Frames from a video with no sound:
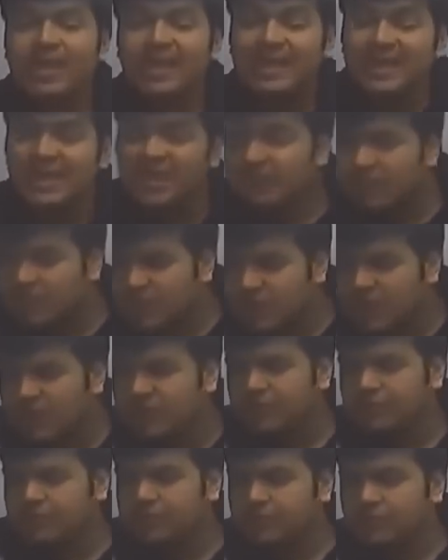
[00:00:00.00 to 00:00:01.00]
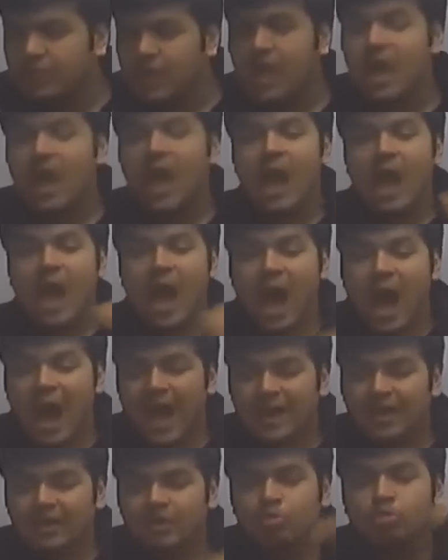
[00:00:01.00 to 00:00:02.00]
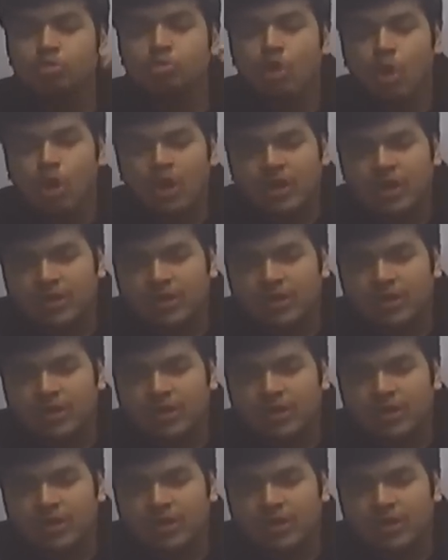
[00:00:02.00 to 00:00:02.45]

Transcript: Even if I do not